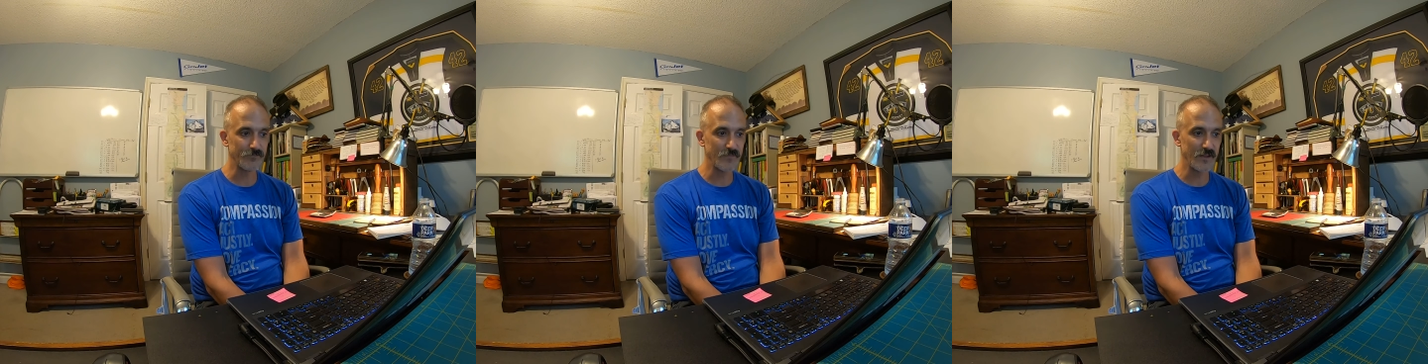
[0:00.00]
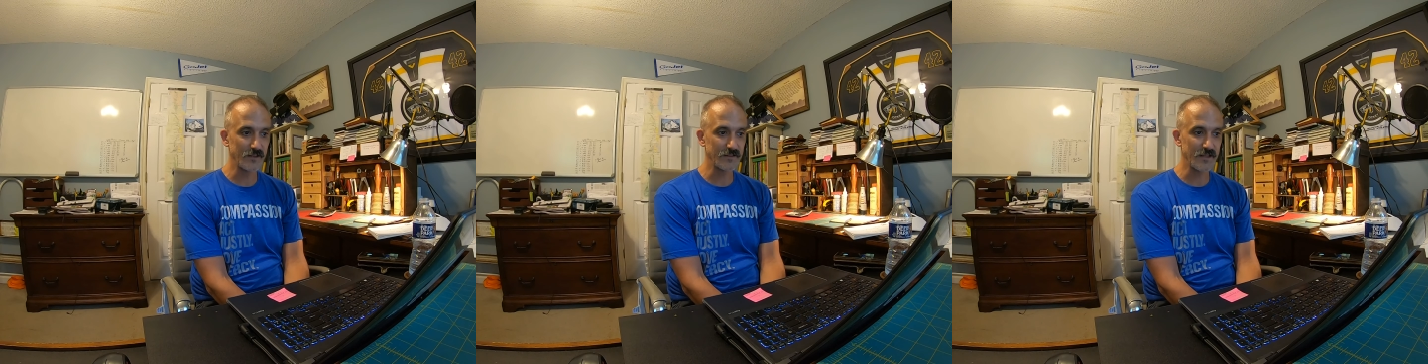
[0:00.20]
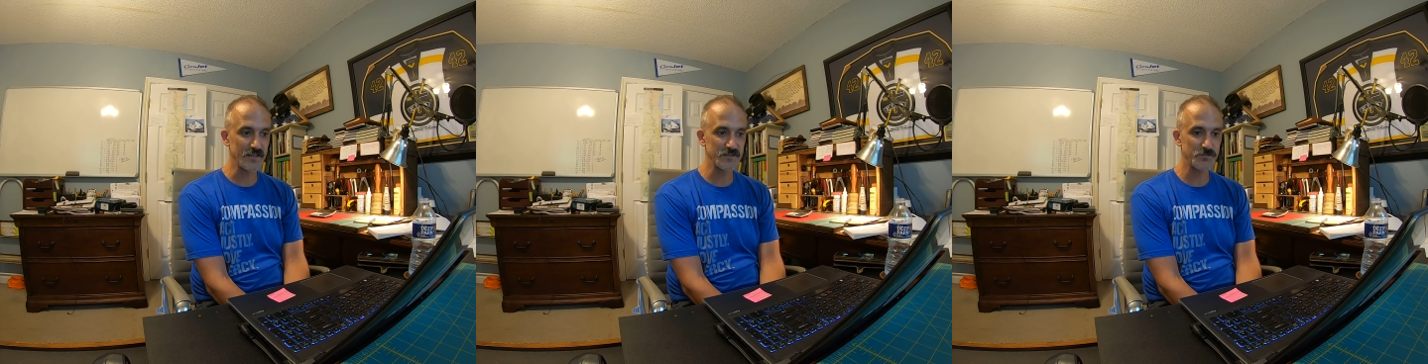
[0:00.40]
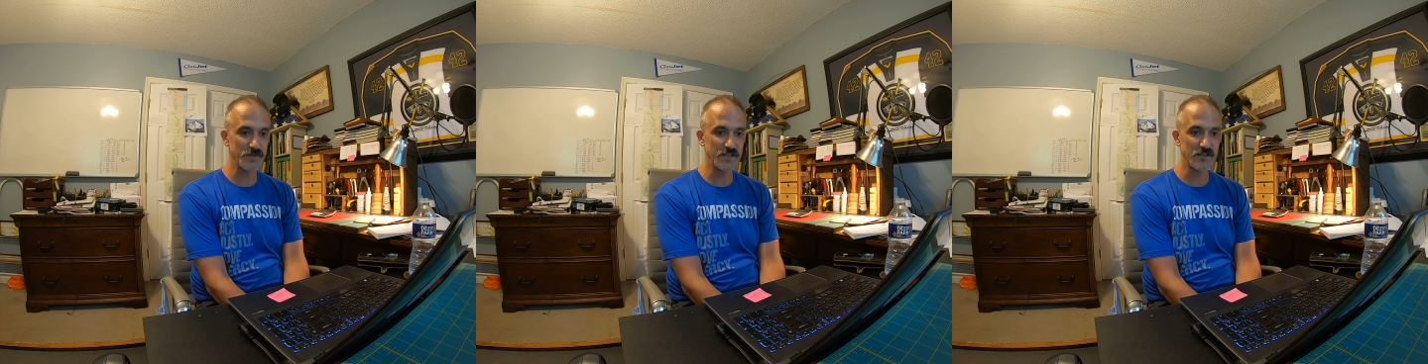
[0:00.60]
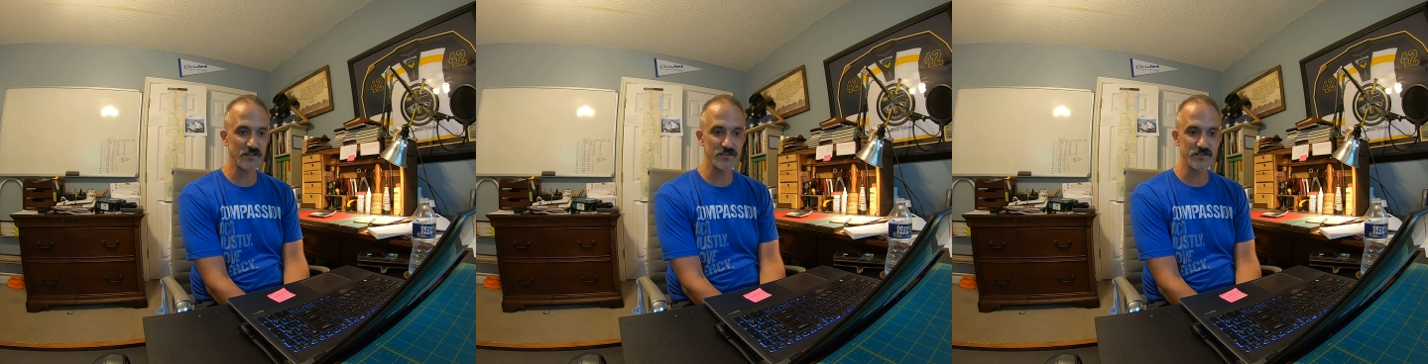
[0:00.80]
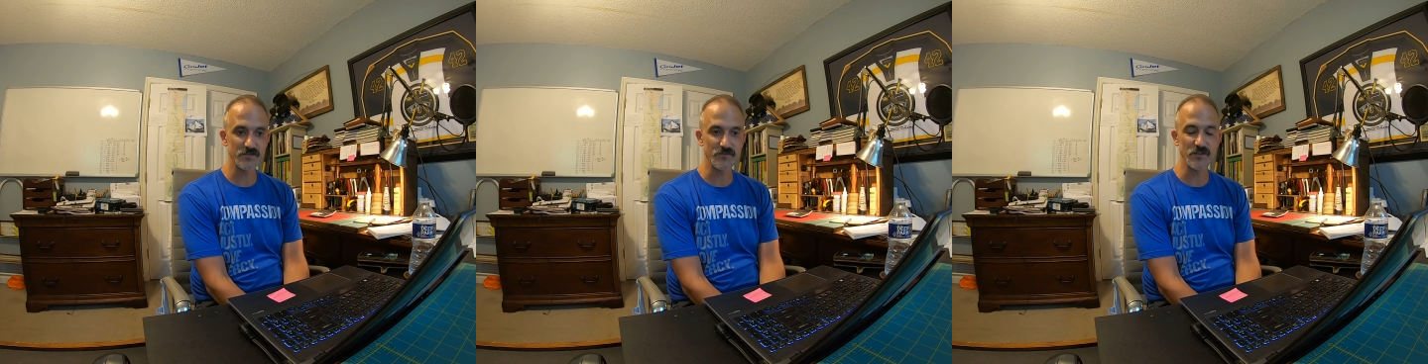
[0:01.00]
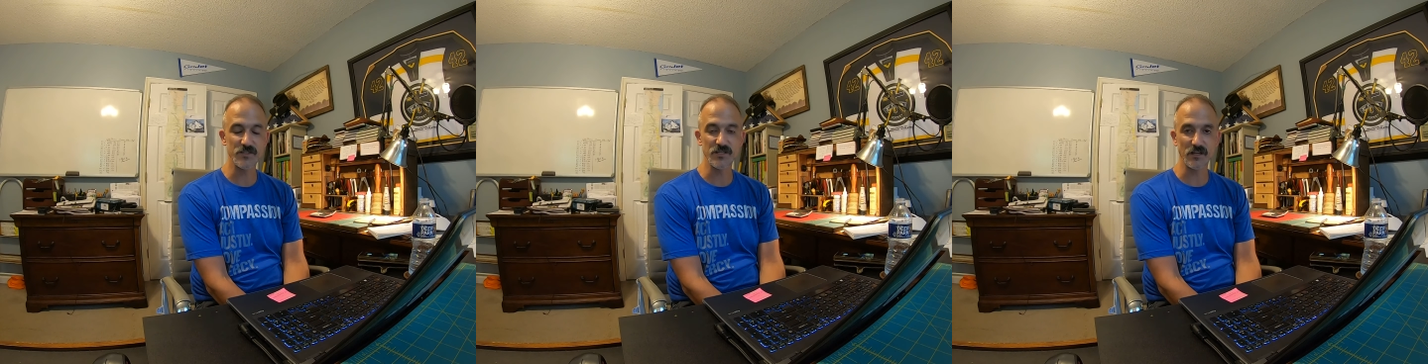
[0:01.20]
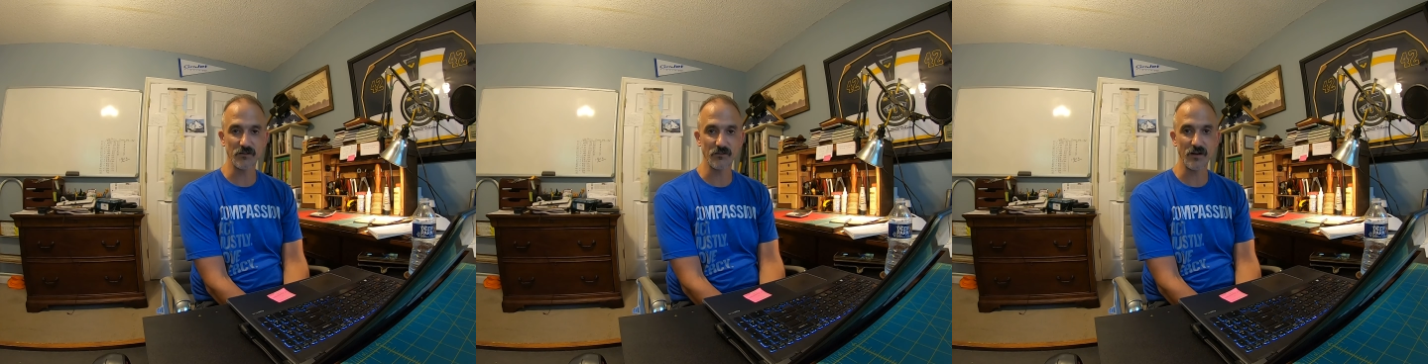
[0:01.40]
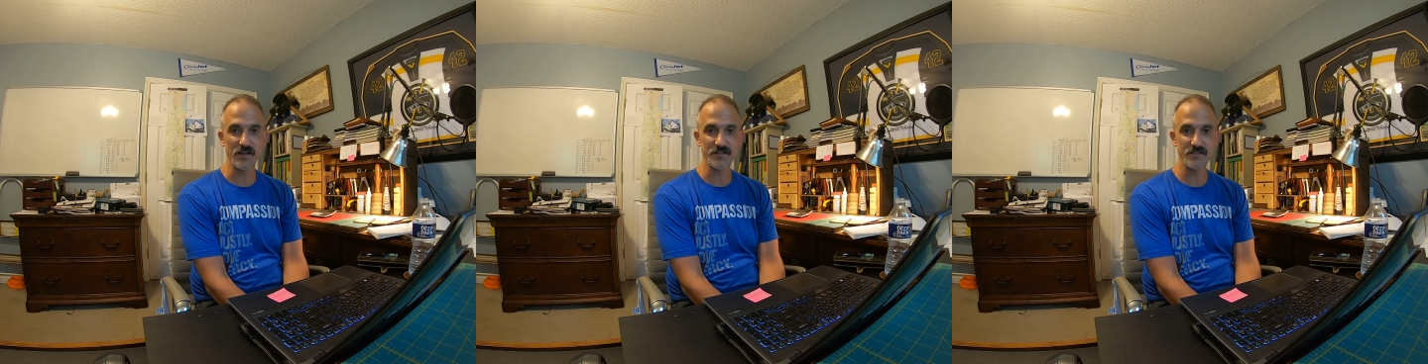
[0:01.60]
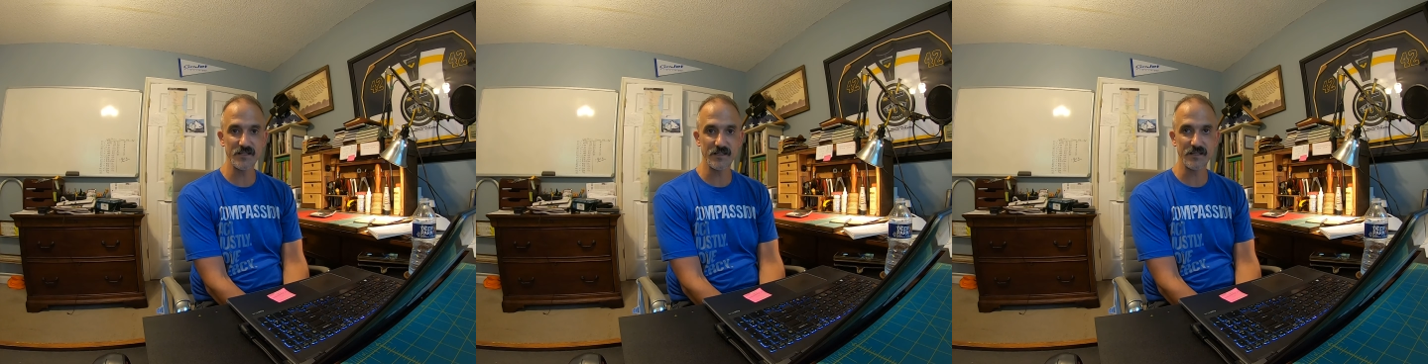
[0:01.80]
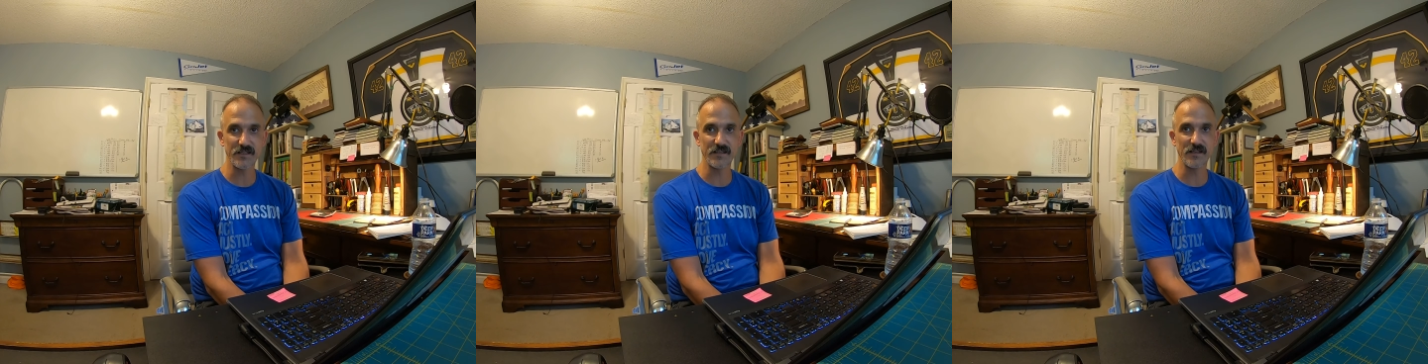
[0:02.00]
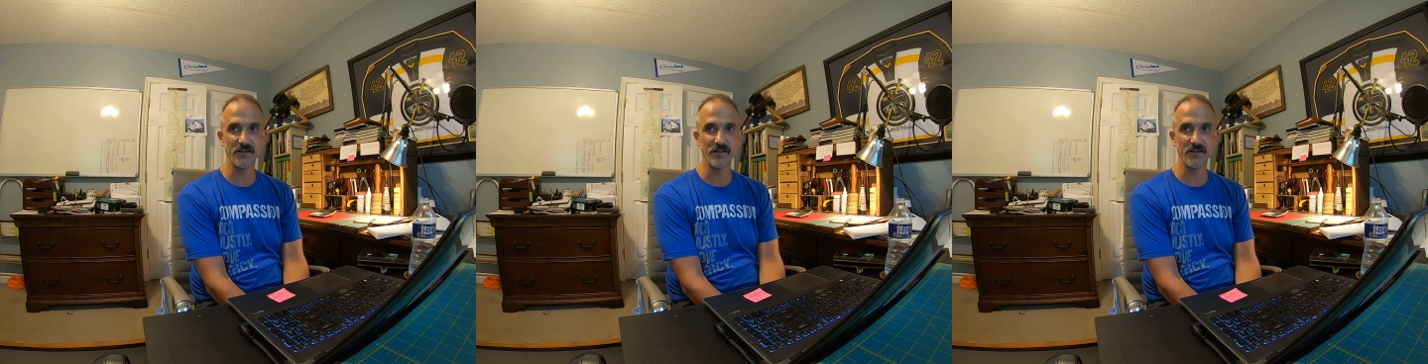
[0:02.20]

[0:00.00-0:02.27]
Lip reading: And that's because of the generosity